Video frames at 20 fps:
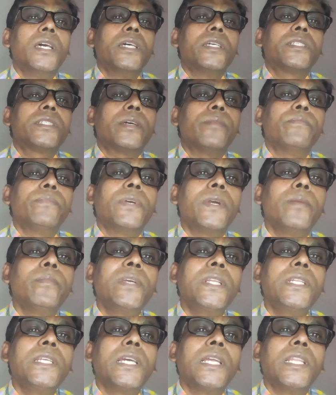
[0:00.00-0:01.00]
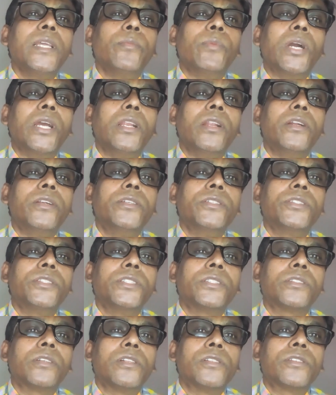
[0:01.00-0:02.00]
Some familial
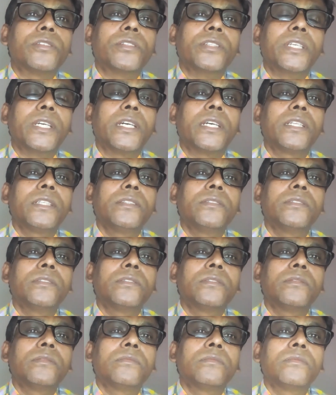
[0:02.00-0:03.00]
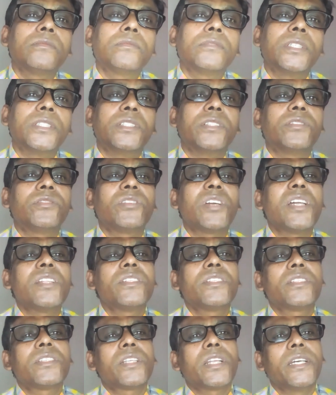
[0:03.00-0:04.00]
amyloidosis also there, that is
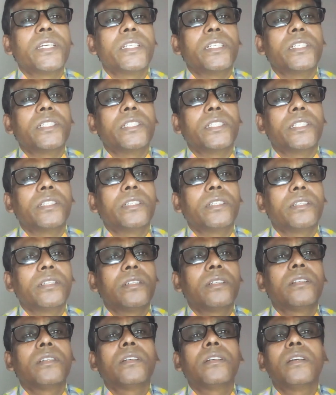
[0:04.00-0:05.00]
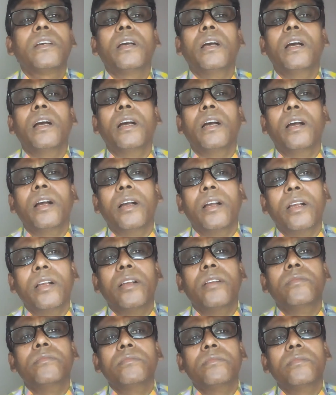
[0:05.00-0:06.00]
transthyretin uh,
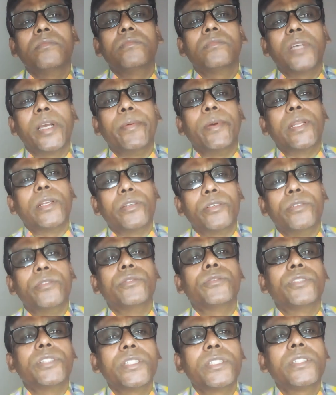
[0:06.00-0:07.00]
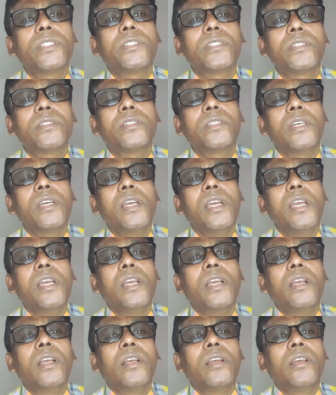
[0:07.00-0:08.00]
amyloidosis.
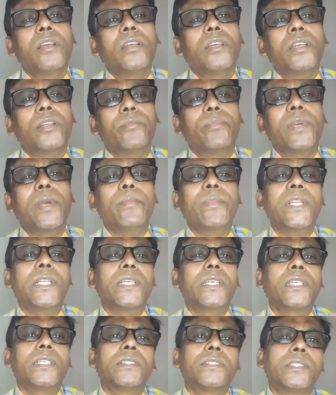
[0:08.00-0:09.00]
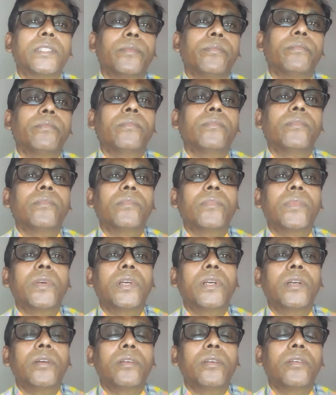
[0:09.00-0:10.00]
In family, some
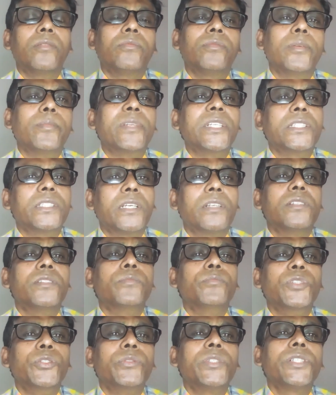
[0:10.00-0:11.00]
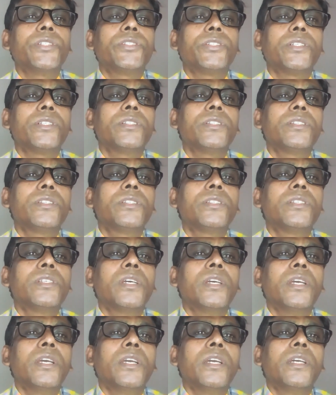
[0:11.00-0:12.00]
family there is mutations,
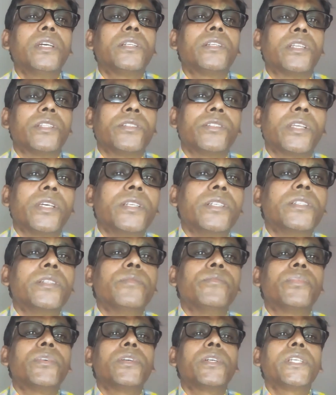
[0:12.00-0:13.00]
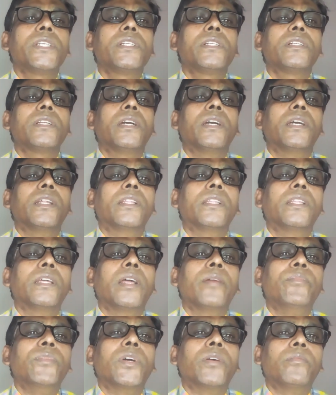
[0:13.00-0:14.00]
transthyretin protein, and the
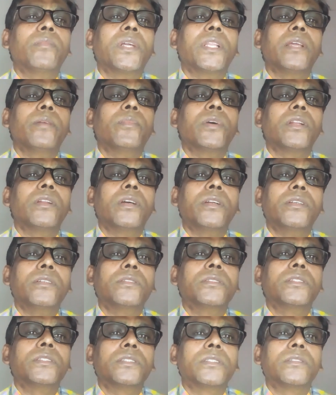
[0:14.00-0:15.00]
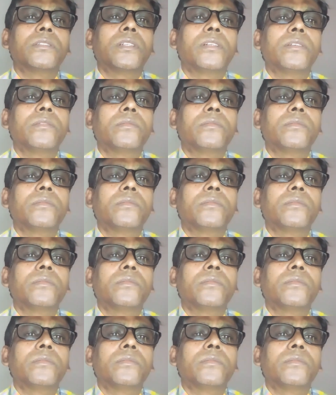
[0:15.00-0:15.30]
abnormal amyloidosis